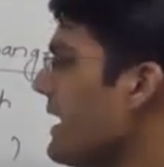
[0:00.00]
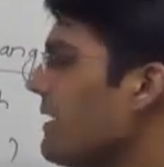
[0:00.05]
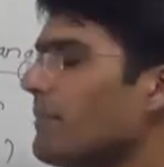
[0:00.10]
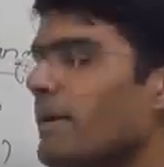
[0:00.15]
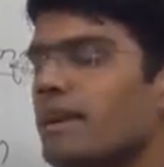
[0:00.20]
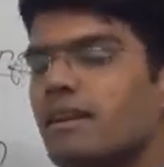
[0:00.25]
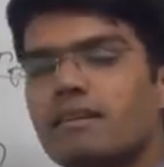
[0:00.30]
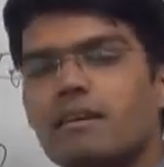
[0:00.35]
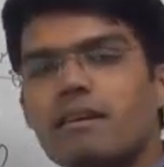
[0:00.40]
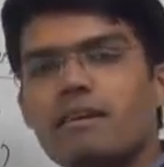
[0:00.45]

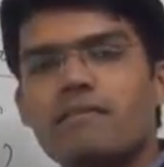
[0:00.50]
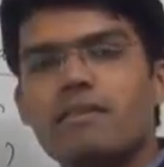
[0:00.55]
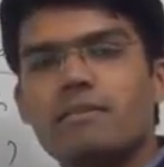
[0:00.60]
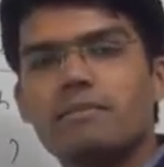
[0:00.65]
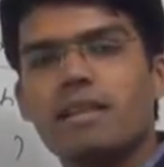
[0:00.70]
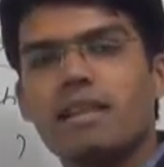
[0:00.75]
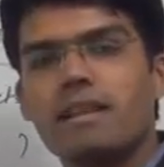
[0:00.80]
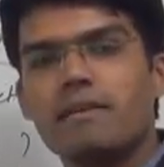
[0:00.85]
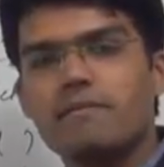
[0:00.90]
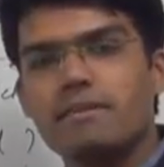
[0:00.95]
element from
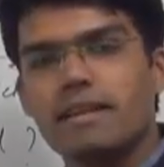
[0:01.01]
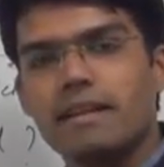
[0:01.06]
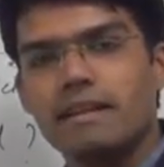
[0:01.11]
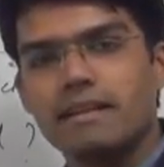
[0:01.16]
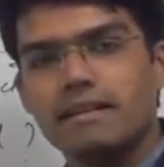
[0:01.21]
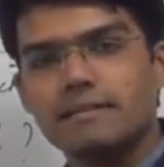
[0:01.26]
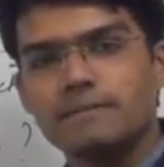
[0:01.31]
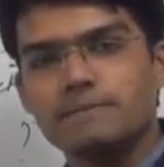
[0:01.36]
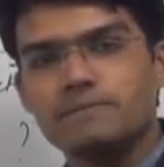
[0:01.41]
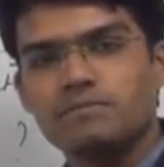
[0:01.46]
the left
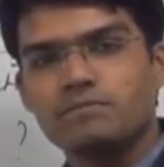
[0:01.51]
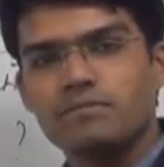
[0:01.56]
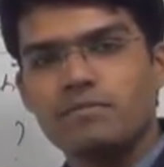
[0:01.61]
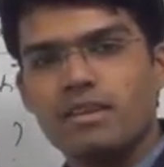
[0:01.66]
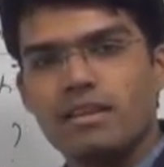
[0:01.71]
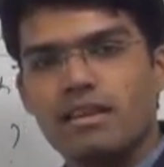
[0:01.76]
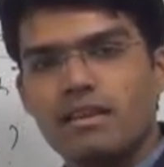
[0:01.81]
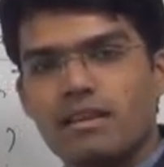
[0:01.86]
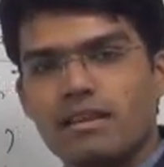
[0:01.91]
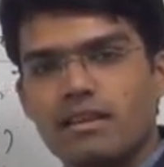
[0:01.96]
end.
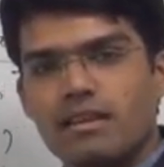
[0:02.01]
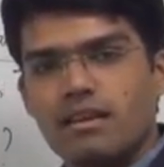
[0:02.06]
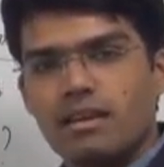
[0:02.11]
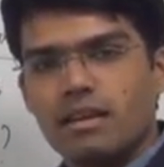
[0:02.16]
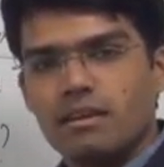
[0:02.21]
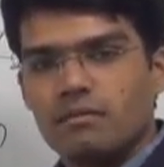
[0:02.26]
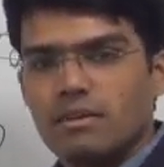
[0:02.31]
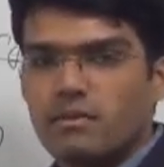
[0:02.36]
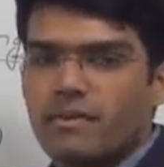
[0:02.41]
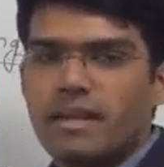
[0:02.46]

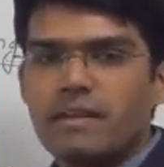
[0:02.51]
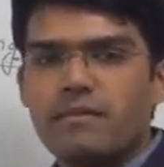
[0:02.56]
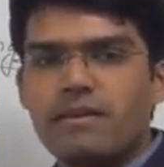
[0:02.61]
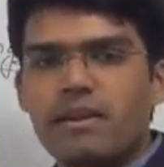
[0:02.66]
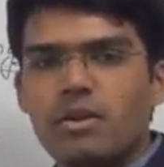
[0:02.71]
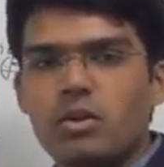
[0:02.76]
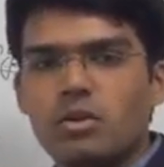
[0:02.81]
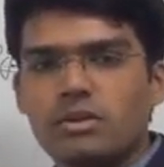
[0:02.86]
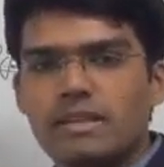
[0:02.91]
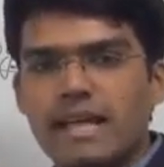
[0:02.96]
We very
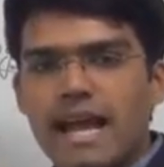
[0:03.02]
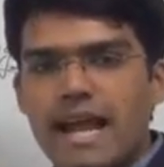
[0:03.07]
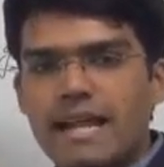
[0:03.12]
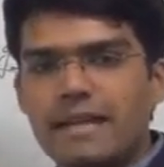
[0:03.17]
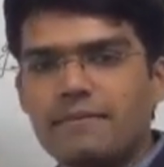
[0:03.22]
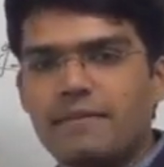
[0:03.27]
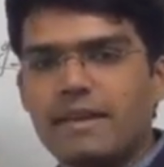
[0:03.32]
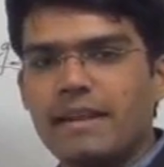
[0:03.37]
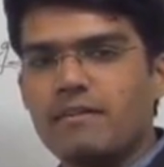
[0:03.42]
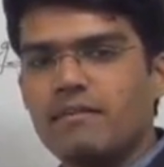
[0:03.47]
well know
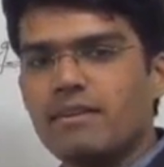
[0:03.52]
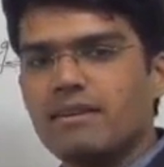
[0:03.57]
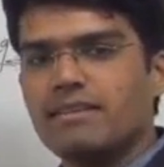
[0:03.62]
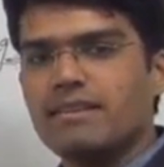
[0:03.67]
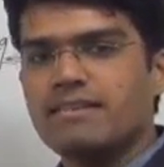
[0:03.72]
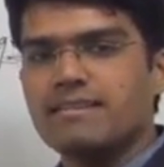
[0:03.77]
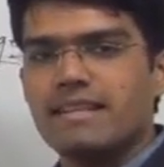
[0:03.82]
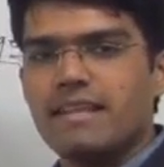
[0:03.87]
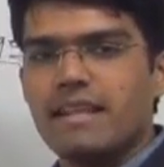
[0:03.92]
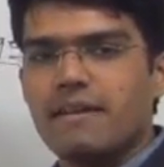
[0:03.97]
that whenever
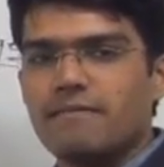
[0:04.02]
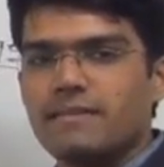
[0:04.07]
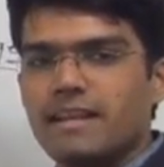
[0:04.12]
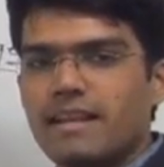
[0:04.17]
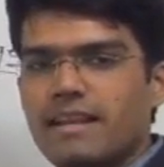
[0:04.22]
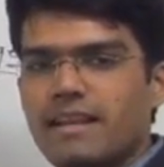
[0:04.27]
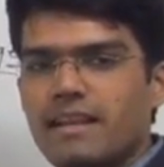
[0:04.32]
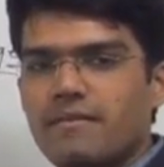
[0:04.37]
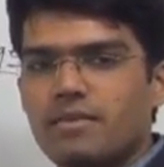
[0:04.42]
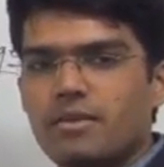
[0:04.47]
there is a left
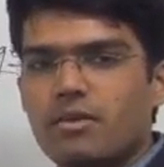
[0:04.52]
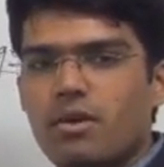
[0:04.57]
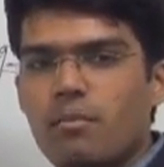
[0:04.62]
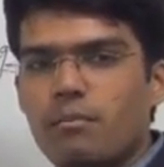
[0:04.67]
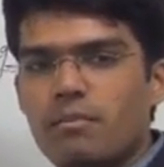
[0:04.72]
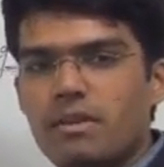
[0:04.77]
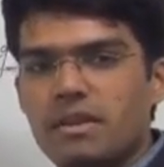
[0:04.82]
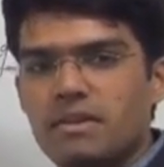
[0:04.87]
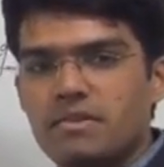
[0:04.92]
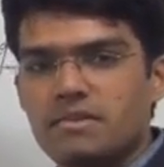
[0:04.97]
and left
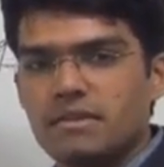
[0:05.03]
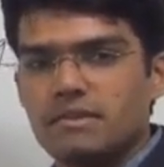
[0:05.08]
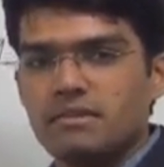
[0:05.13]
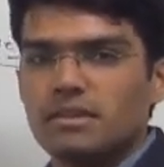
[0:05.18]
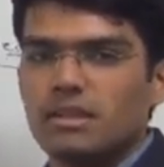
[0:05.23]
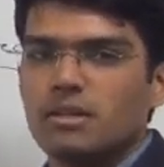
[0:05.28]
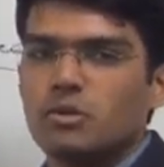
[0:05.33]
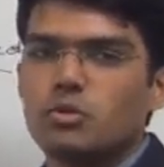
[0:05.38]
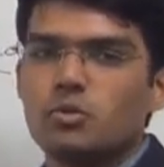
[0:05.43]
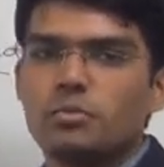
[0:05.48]

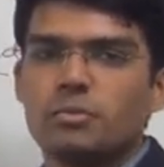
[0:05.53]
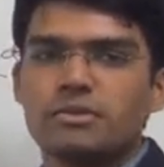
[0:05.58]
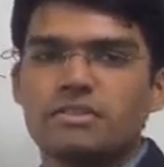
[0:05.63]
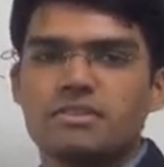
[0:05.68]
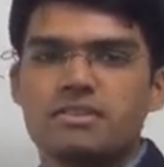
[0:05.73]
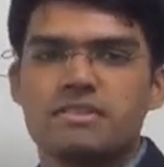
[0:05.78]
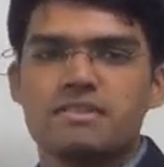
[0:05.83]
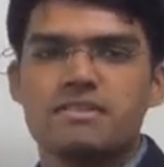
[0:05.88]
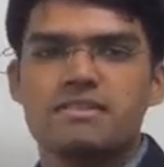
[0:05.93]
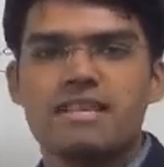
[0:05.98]
combination, the two
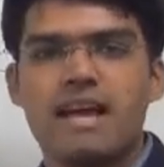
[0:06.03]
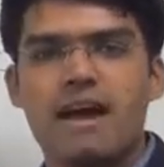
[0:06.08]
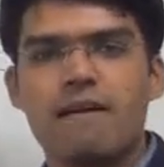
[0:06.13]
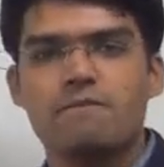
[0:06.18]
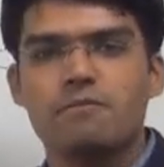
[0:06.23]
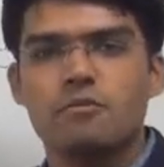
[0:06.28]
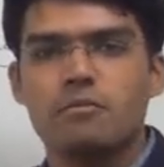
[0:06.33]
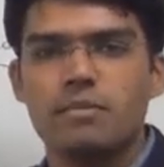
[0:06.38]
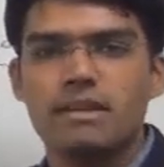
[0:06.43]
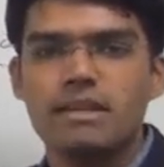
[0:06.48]
positions
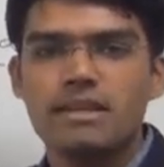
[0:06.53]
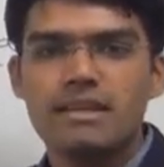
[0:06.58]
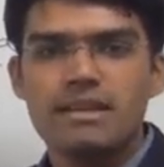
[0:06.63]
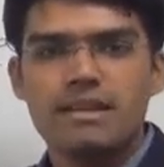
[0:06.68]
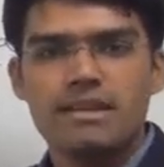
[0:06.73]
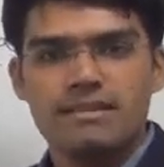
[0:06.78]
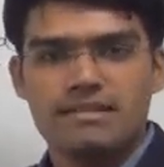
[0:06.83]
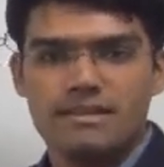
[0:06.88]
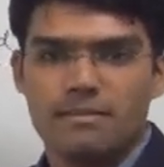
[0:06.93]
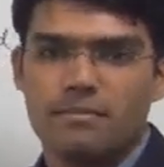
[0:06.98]
have to
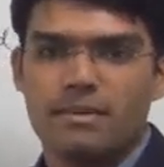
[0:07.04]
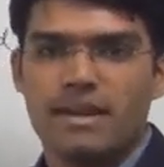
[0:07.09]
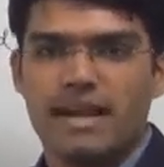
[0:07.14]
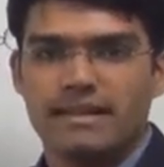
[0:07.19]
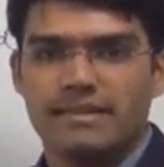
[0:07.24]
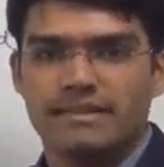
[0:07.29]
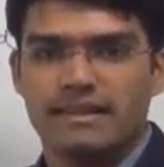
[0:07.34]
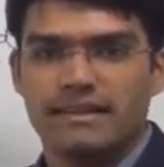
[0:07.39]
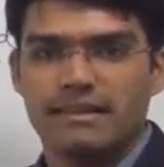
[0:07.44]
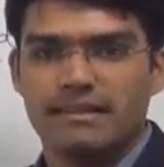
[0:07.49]
be
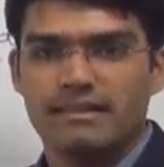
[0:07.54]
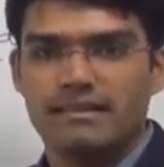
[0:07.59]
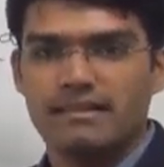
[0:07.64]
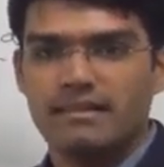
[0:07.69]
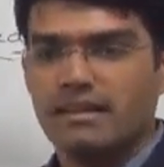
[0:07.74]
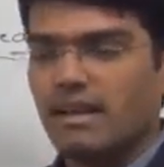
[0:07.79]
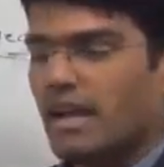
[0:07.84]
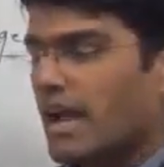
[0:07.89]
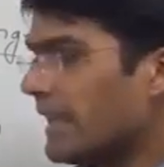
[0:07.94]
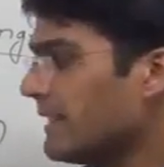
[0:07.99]
subtracted.
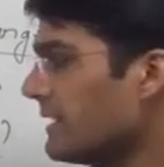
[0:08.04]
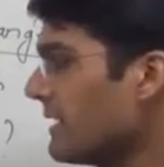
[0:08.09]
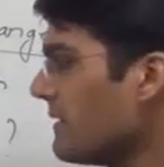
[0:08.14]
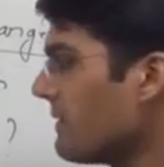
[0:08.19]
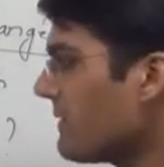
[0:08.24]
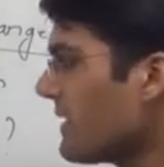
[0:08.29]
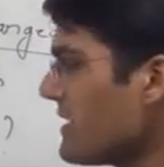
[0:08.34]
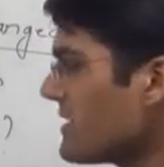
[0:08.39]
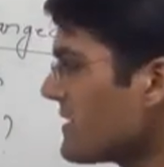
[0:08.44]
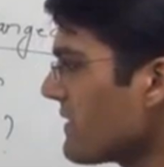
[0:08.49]
And the
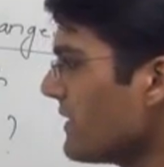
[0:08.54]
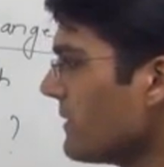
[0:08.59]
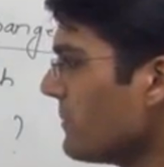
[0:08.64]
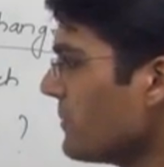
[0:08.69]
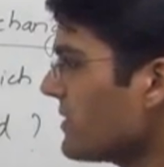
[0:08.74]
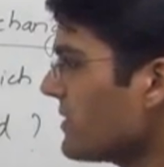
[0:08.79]
difference of the